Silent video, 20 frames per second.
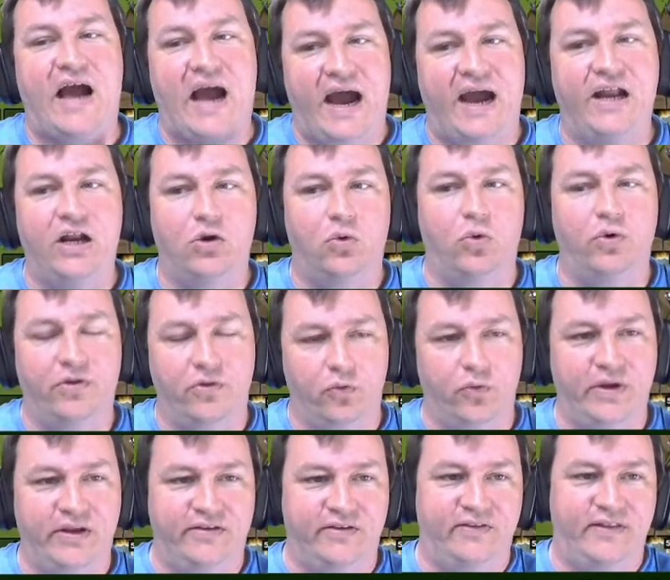kind of were the
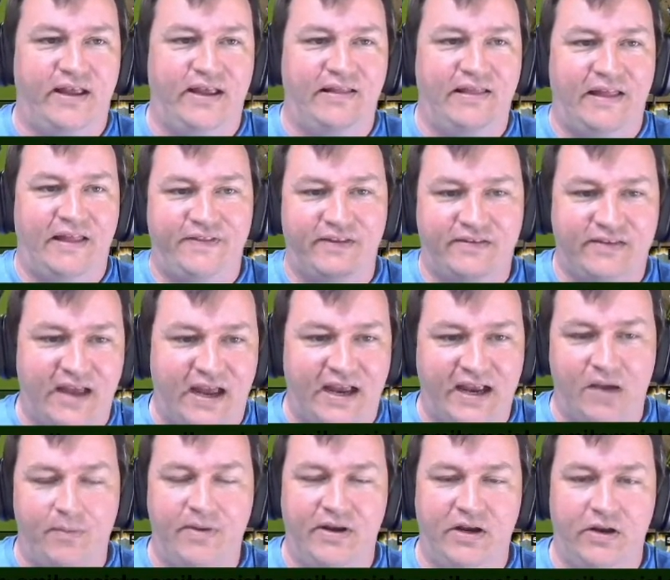reason they let this guy
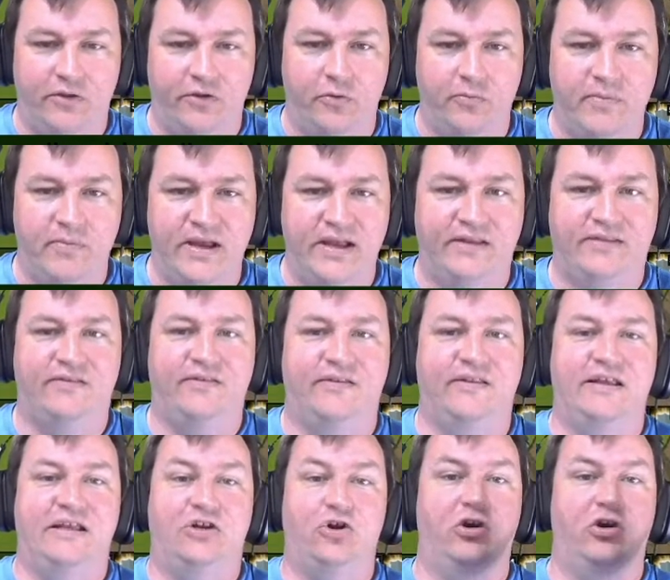come into their midst.
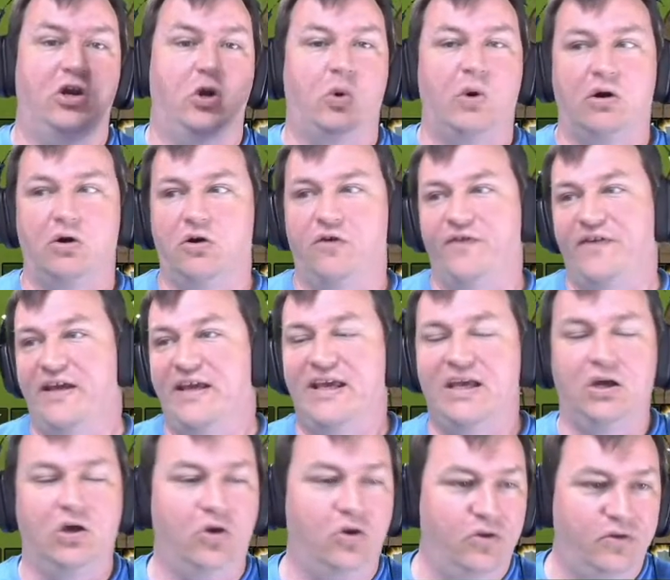He turned into a werewolf. He
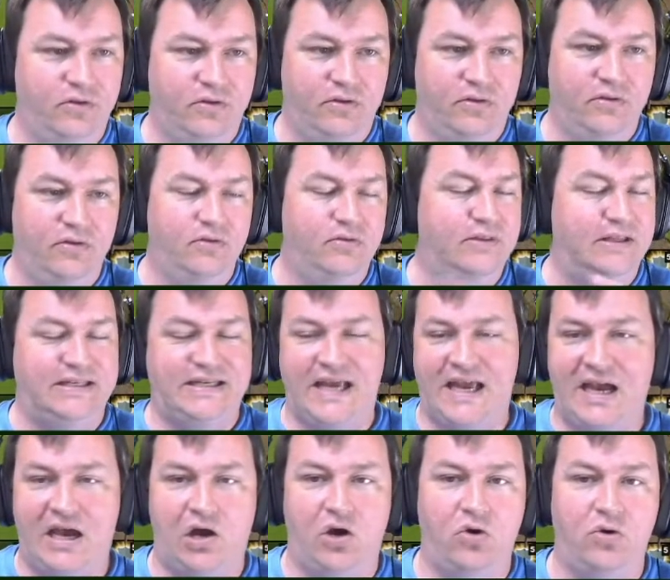killed the
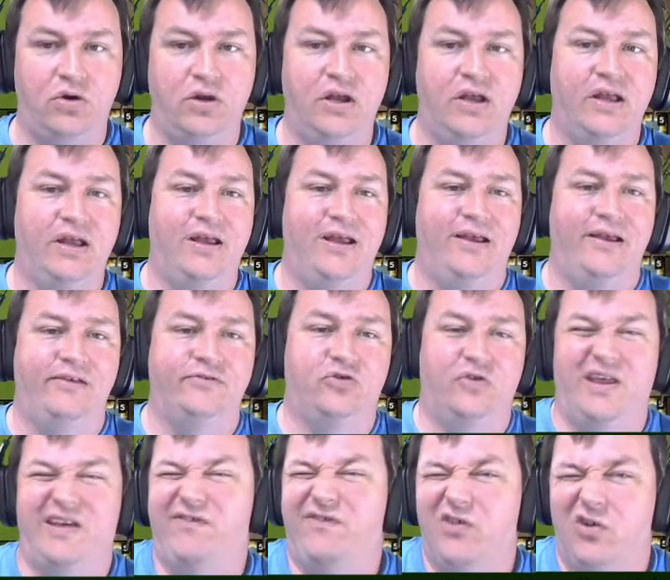town.
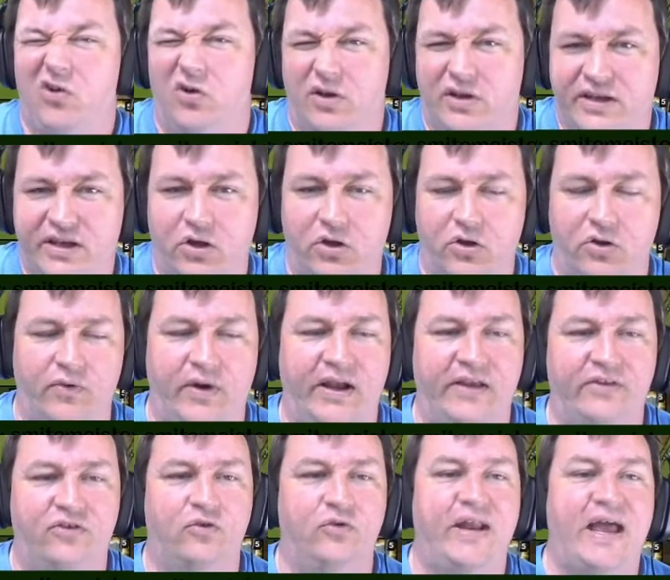So they feel guilt,
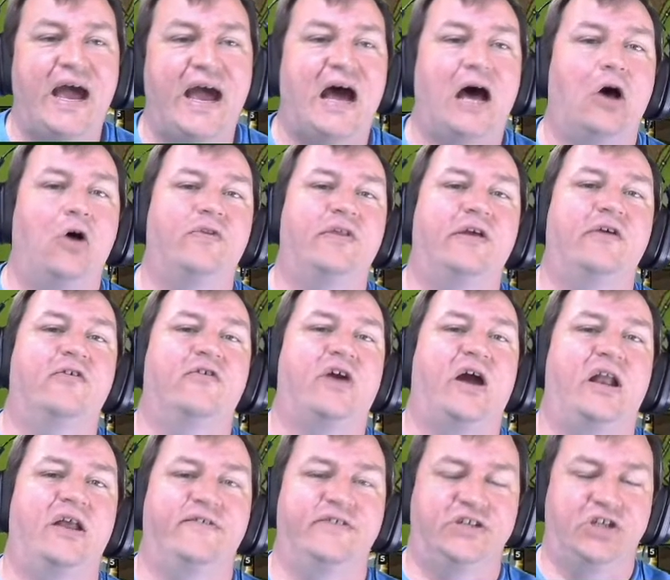right? So now they were
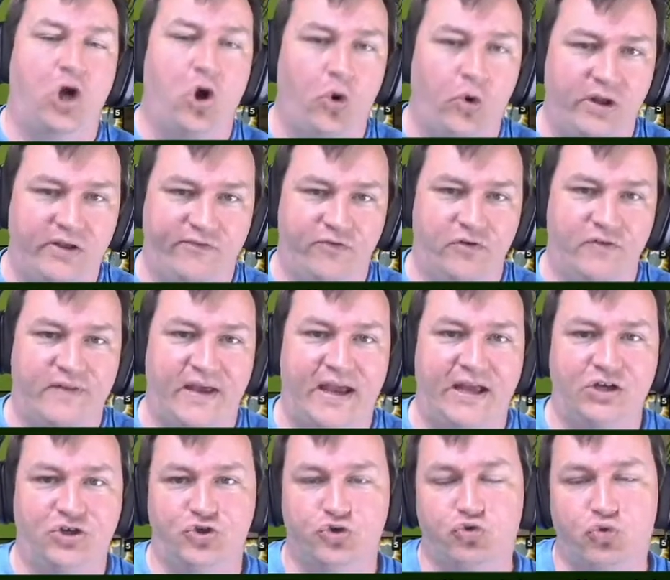kind of atoning for
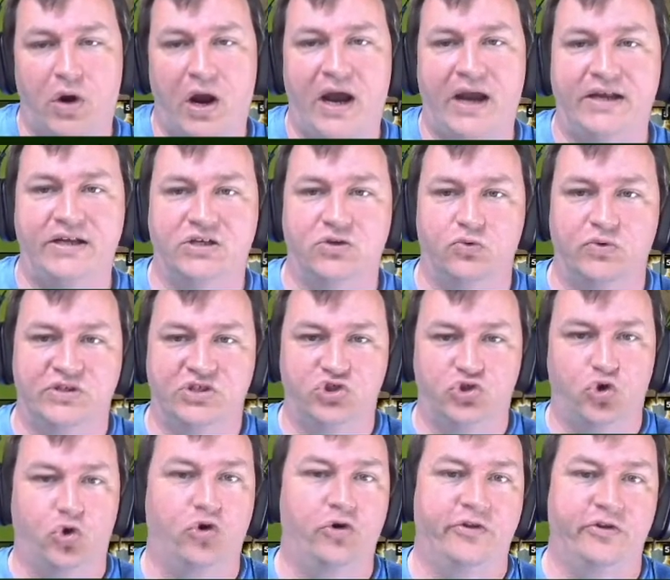that and trying to
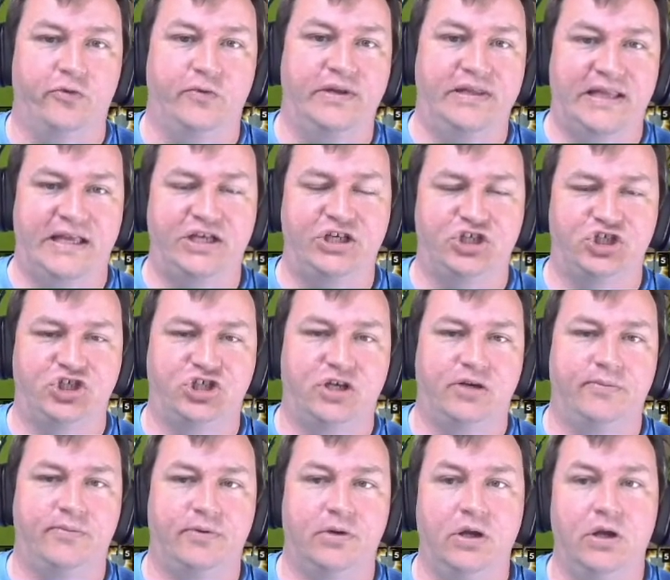restore the
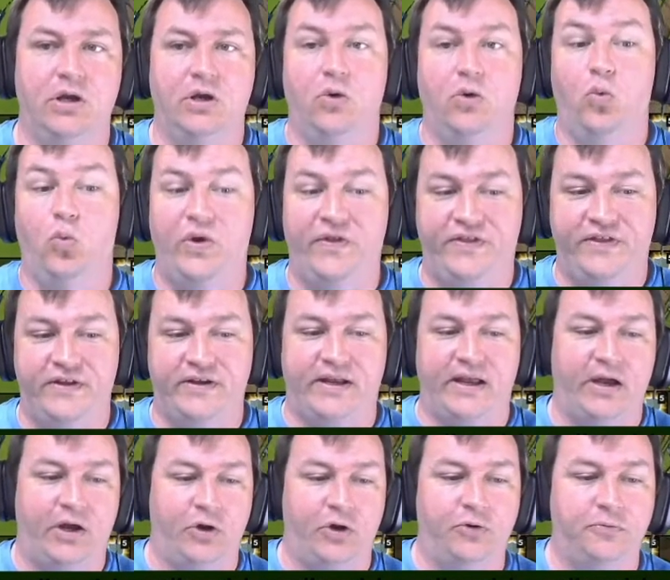relationship with the
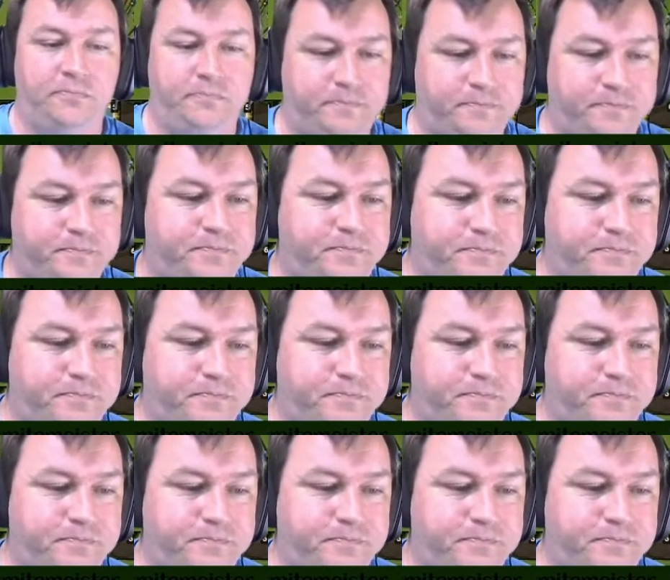town.